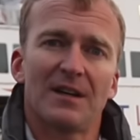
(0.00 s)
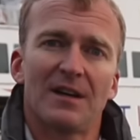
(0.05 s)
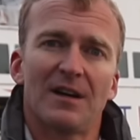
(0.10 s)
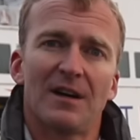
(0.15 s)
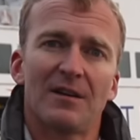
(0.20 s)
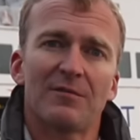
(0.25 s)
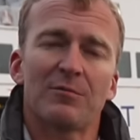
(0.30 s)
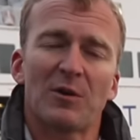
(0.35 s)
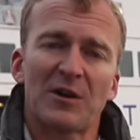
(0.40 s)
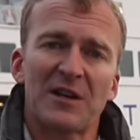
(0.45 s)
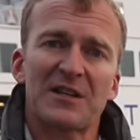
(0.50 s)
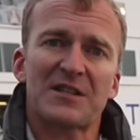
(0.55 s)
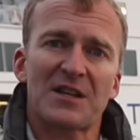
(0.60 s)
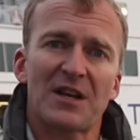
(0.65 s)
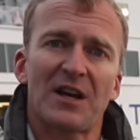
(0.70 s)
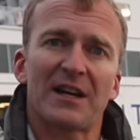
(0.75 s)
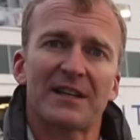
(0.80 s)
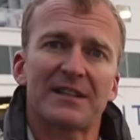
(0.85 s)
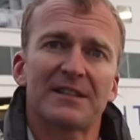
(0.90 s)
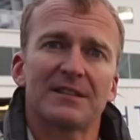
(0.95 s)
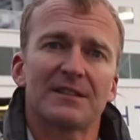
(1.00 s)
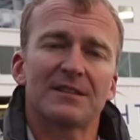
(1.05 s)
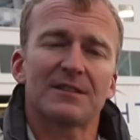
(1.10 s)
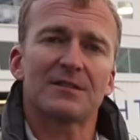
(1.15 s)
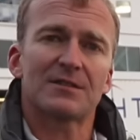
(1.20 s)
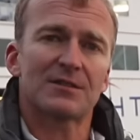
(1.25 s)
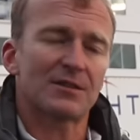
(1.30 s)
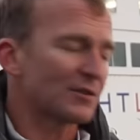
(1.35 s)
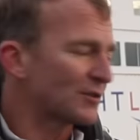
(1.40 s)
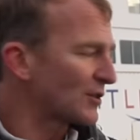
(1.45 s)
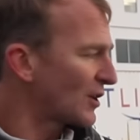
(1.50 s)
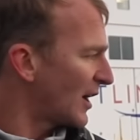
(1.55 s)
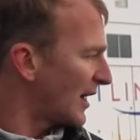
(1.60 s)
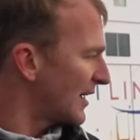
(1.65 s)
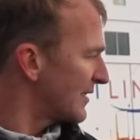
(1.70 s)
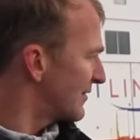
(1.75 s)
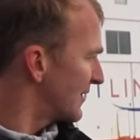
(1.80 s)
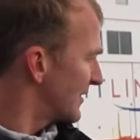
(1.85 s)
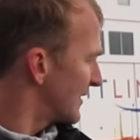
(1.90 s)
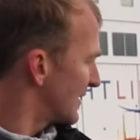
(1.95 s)
of what it's like to
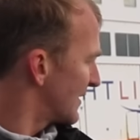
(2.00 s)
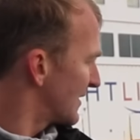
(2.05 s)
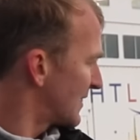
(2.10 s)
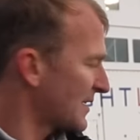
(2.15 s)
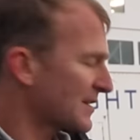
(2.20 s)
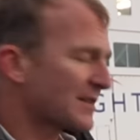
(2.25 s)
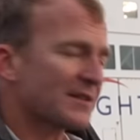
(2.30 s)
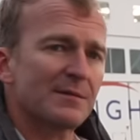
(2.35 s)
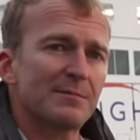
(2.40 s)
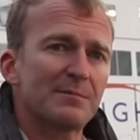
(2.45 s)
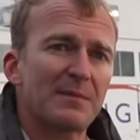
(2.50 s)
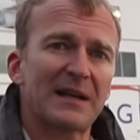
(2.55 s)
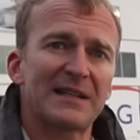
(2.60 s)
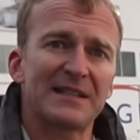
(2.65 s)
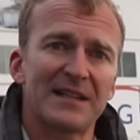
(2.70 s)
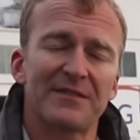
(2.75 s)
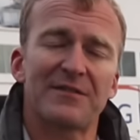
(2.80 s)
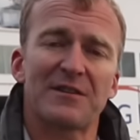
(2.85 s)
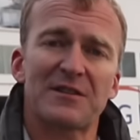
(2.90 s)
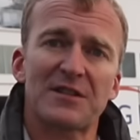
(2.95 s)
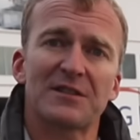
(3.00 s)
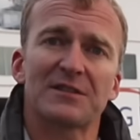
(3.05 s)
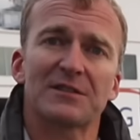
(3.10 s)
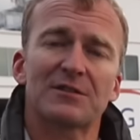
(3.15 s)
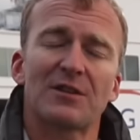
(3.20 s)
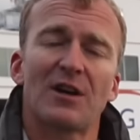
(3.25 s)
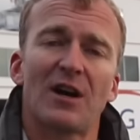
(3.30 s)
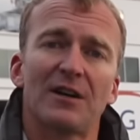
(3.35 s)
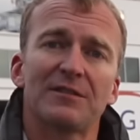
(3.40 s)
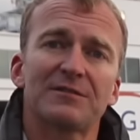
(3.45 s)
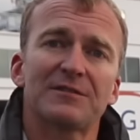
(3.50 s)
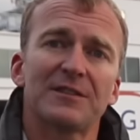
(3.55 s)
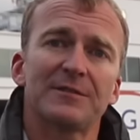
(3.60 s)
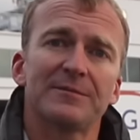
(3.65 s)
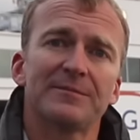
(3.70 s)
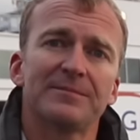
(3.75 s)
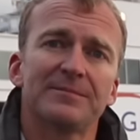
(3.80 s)
drive this magnificent craft.